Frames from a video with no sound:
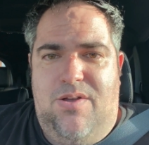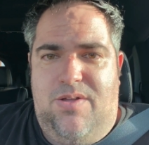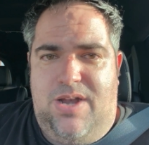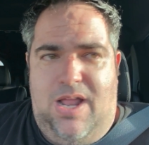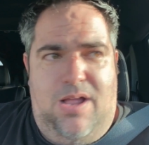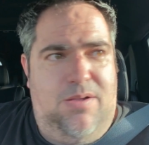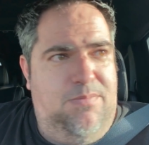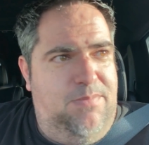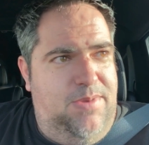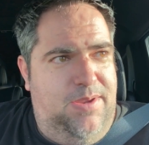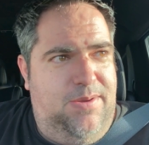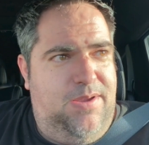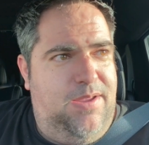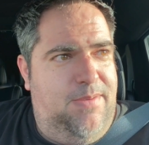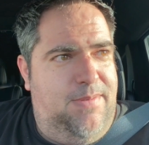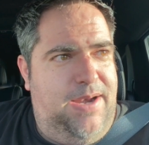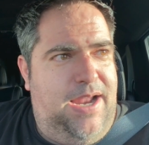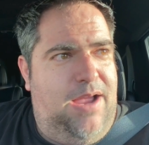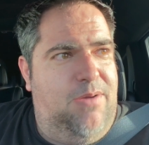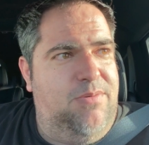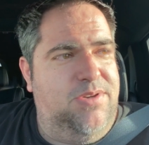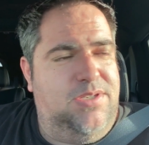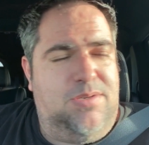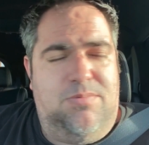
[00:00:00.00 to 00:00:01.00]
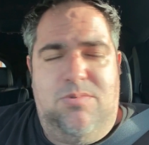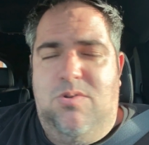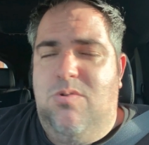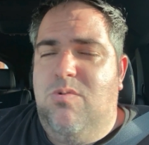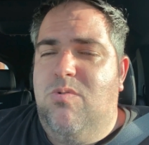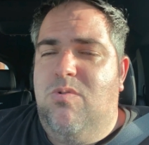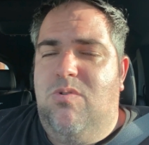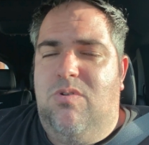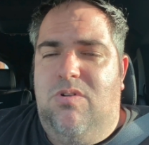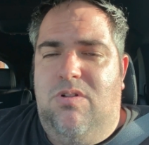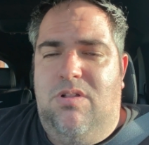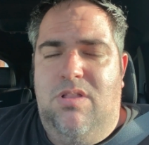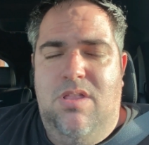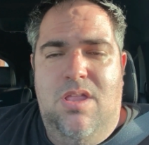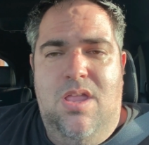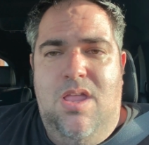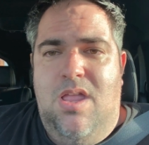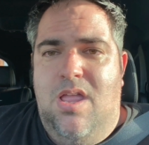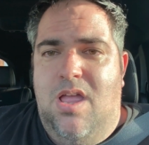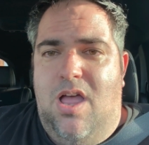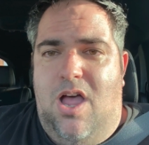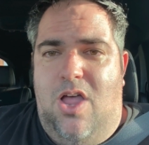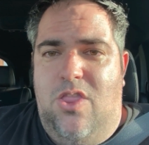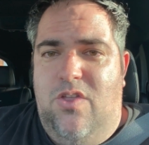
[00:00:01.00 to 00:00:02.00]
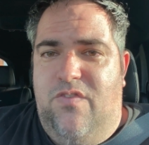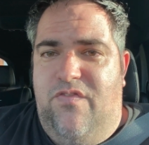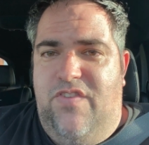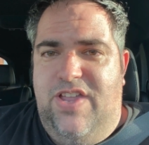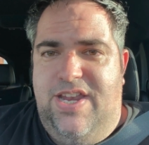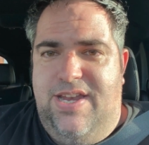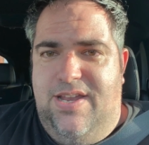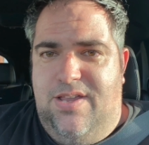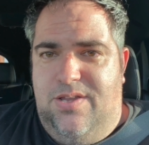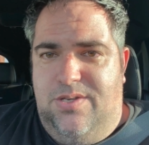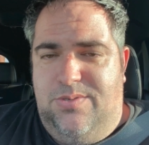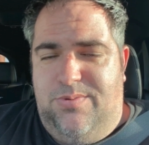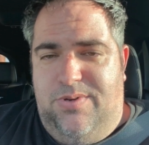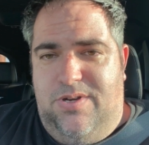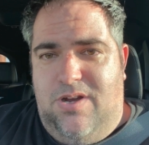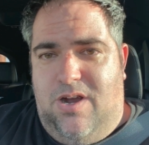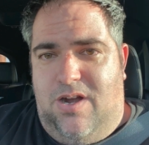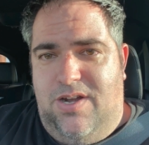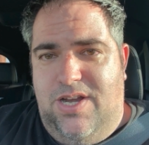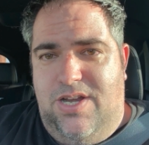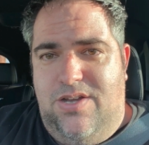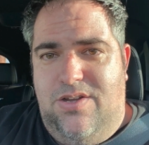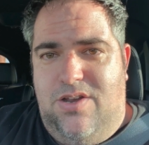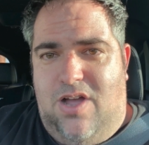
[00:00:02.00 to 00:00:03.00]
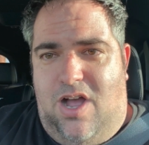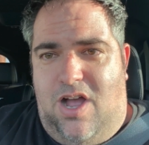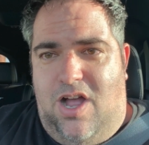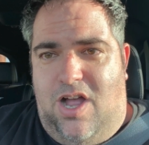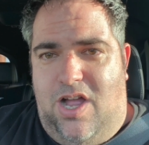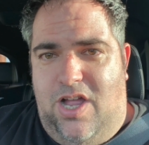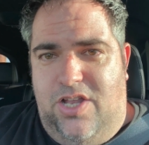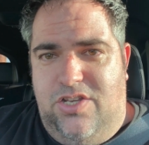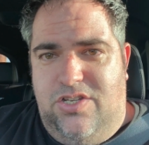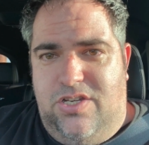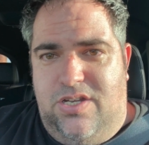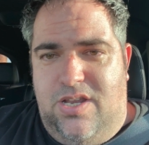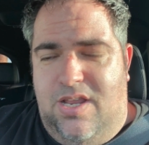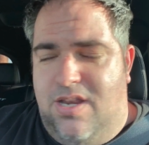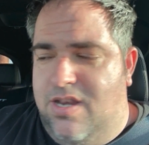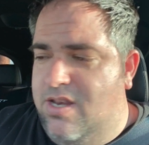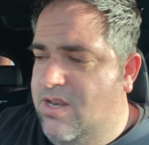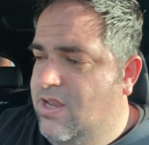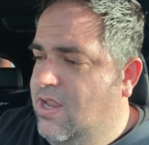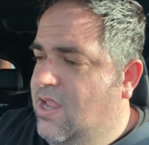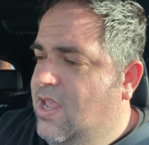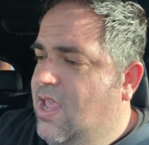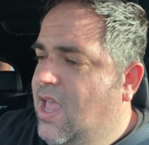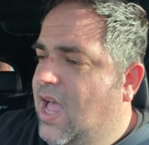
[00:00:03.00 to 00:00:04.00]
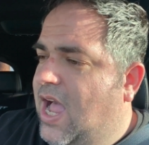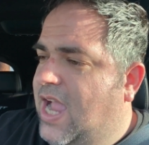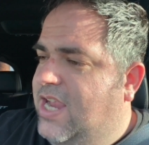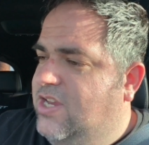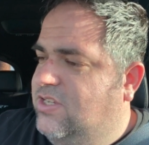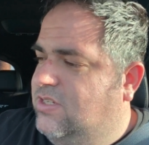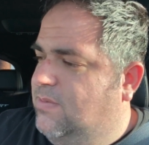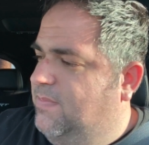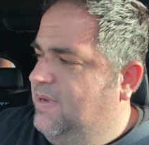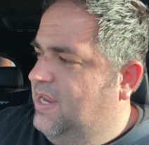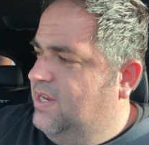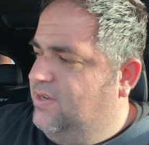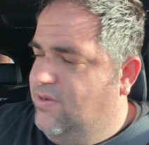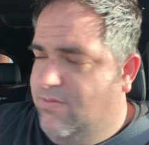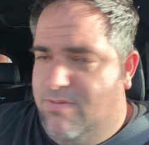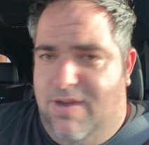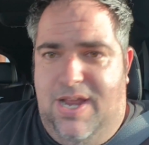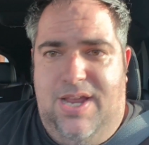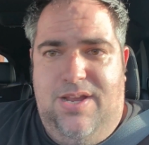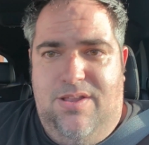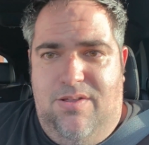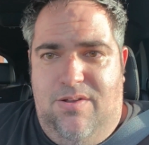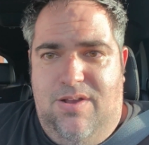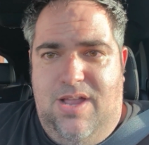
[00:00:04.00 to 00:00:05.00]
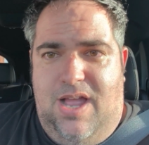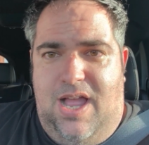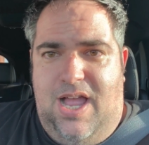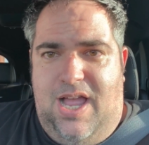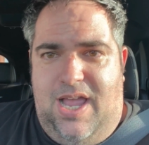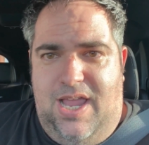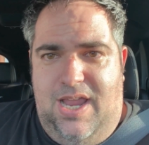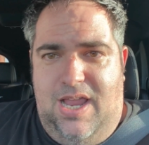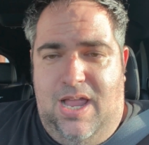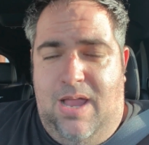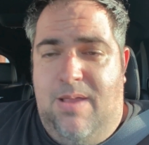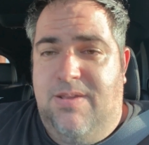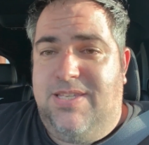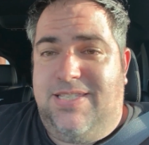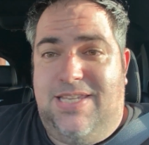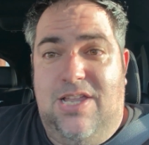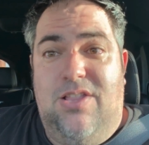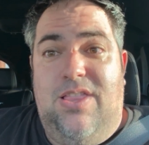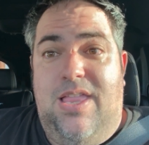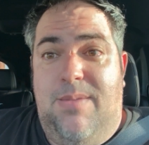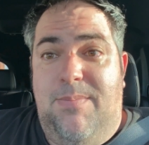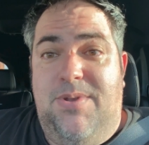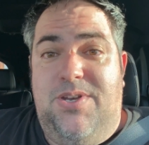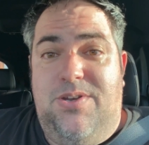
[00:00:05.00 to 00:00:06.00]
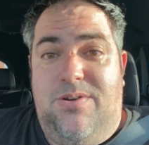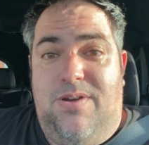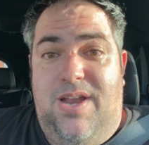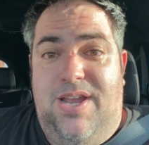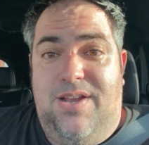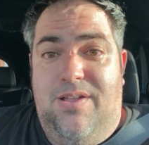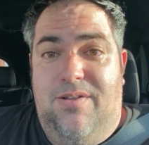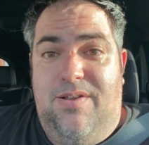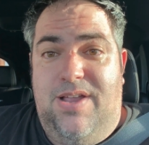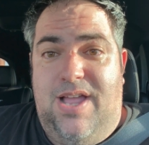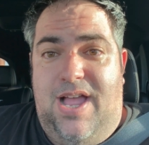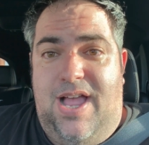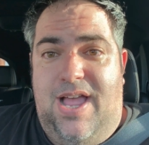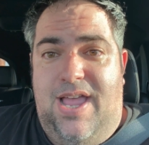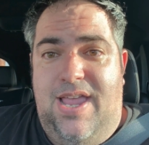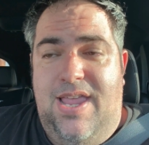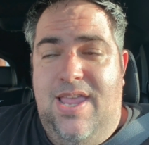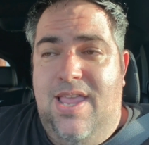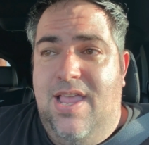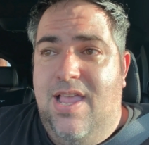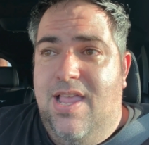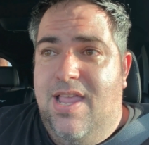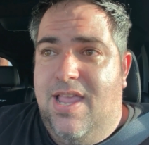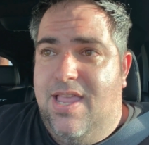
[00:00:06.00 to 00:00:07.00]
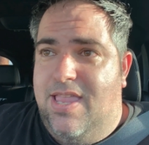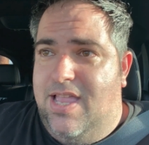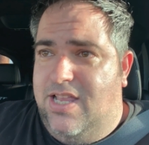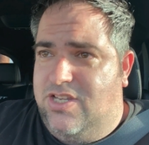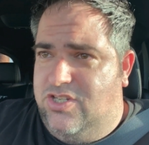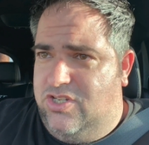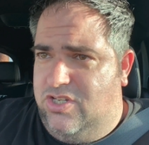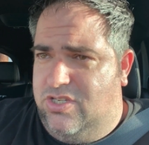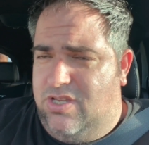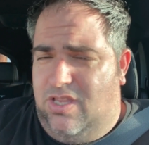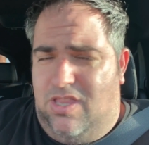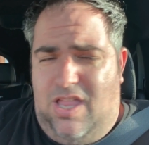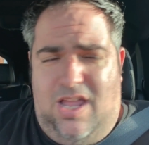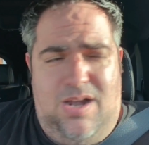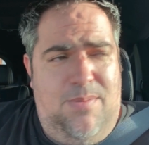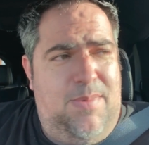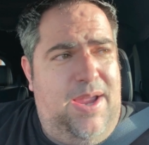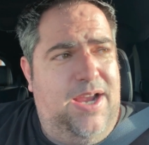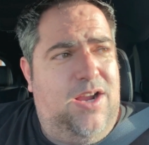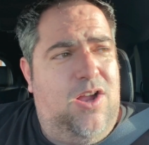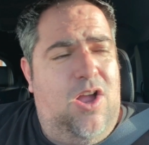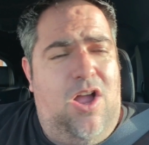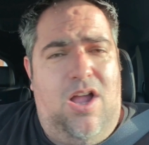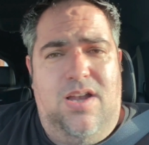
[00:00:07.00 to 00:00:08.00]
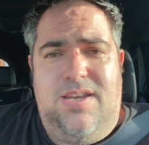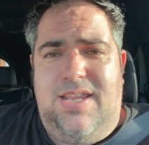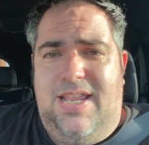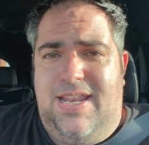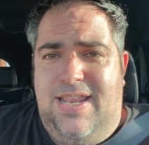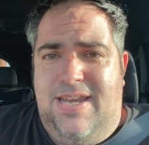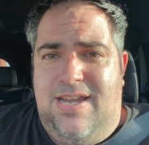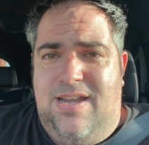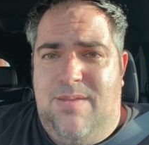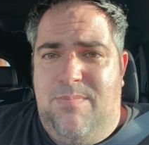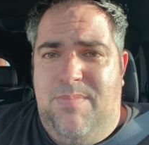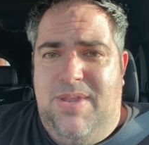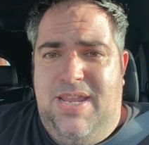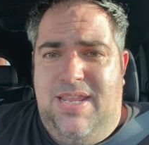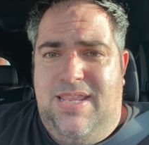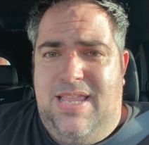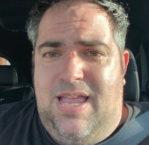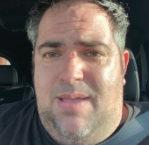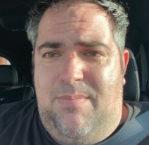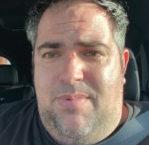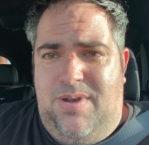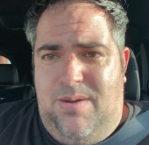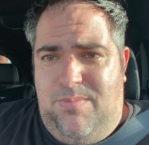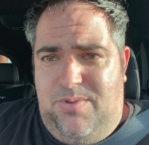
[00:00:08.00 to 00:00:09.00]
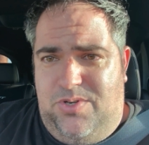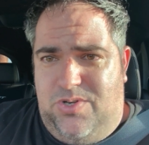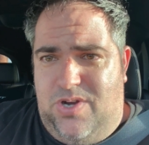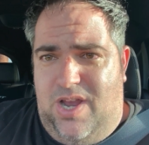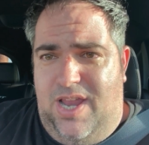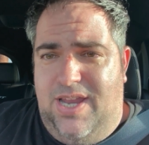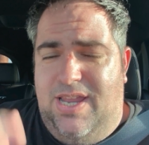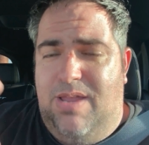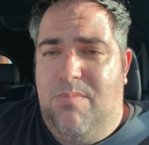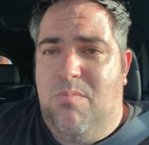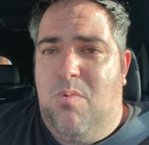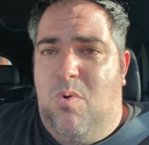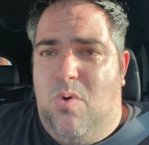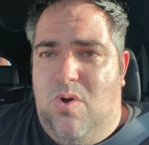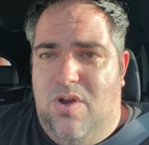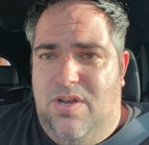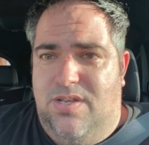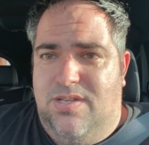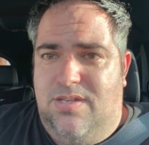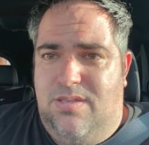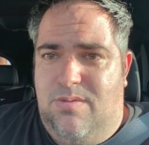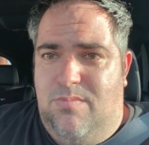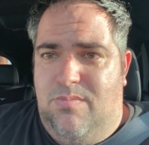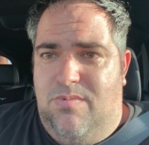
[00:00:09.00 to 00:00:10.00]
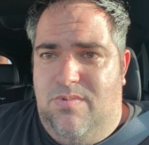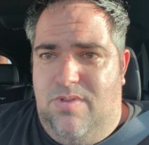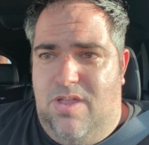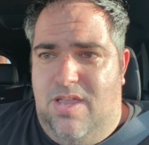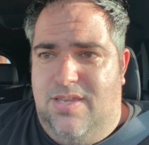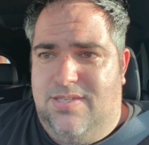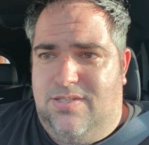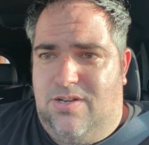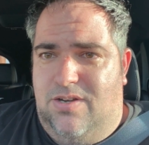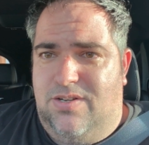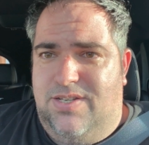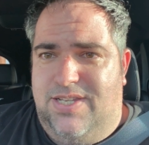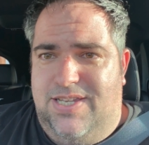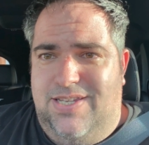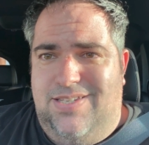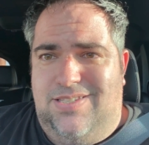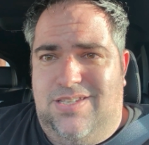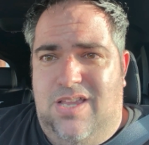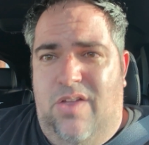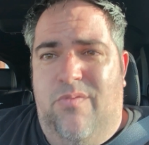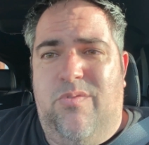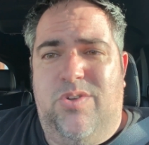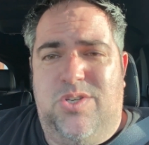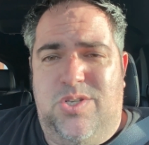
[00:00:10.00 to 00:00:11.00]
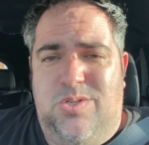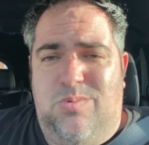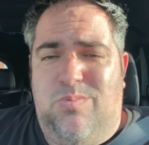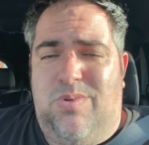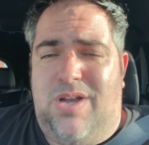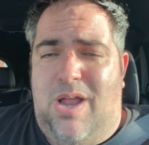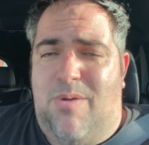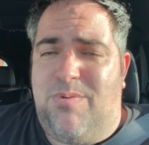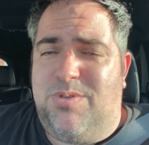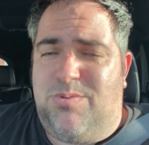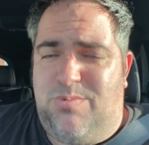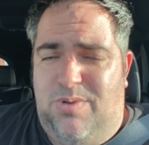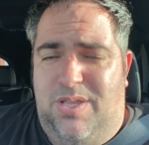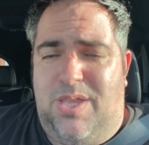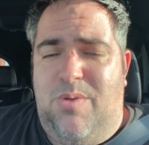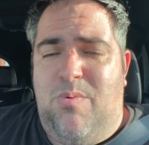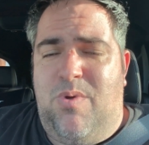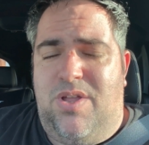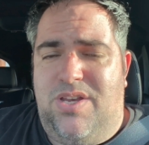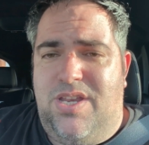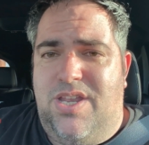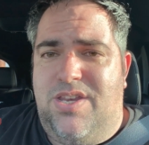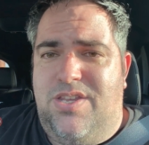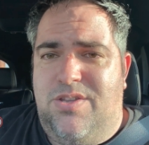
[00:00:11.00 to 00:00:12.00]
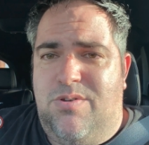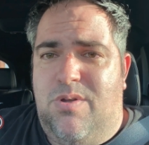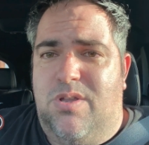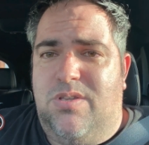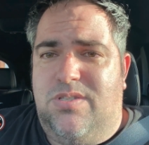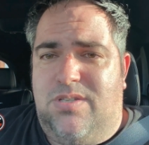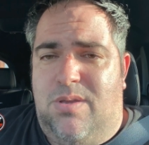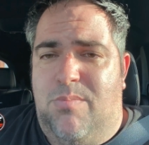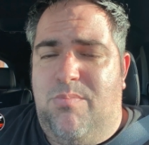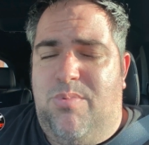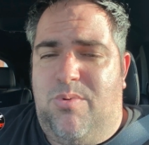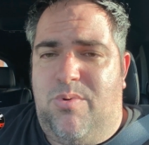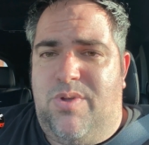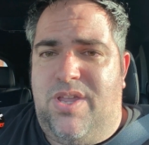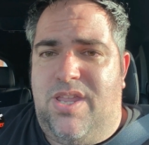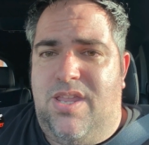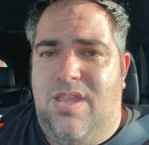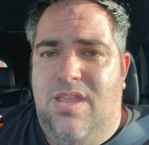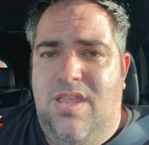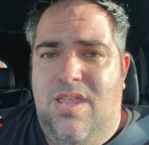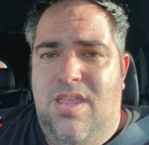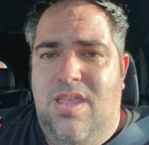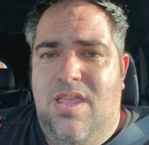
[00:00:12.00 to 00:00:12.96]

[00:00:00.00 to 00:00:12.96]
And I'm going to be coming out with some cool other videos regarding Dodge. And then I used to be a Durango guy. I still am a Durango guy. And that's just a lot of my content ended up being that. But I'm going to try and get more into the SRT stuff, which is what I was really wanting to do at some point.